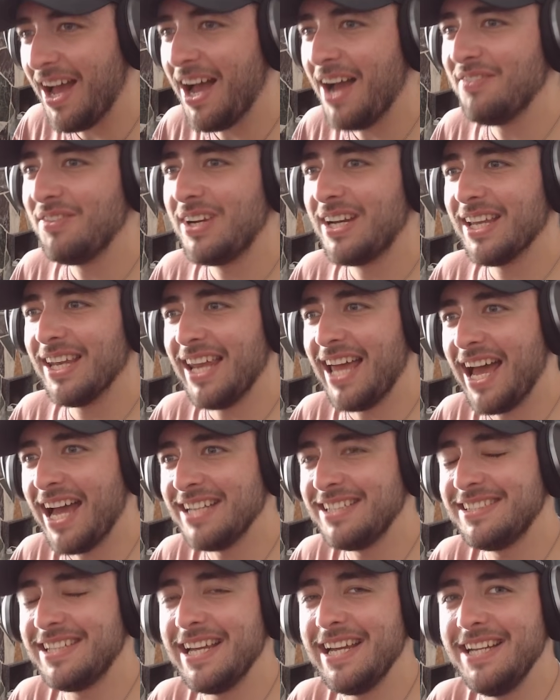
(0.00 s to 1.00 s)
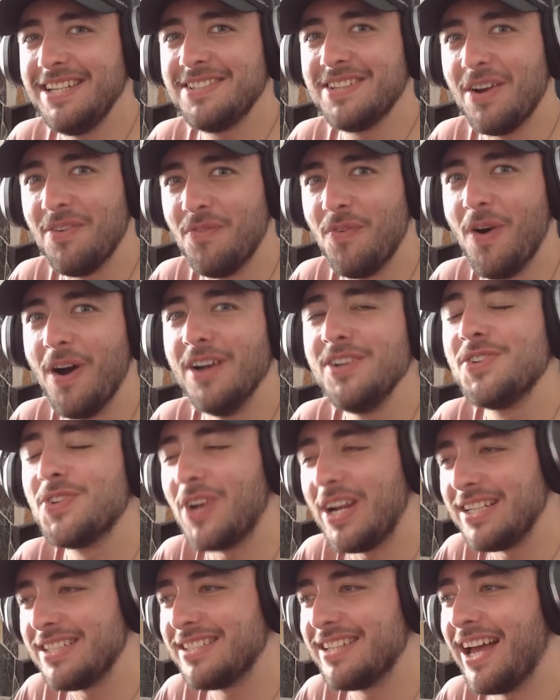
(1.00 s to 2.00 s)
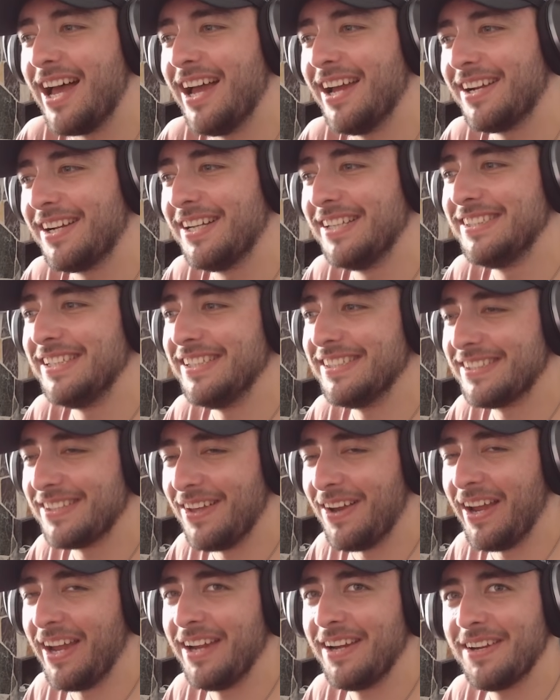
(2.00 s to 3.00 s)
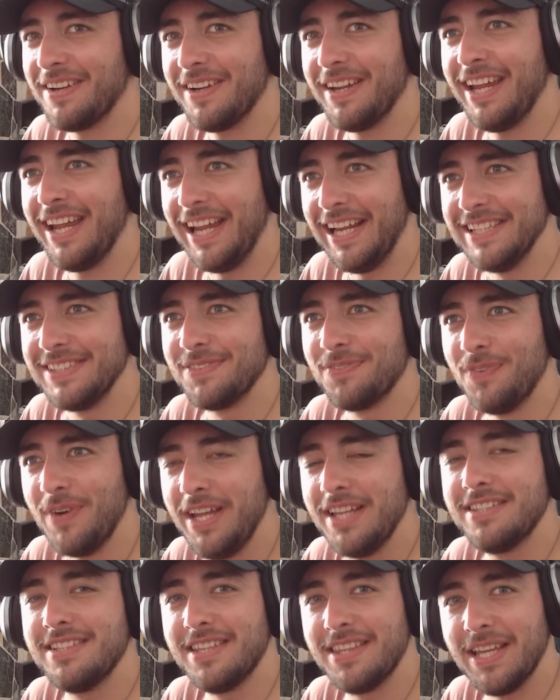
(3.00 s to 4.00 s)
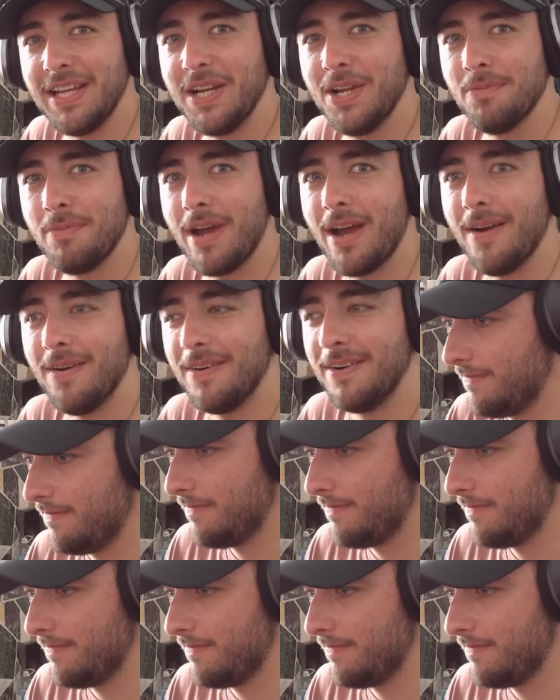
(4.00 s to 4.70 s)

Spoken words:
I'm glad they somewhat addressed that, because it's like, it is weird to think about.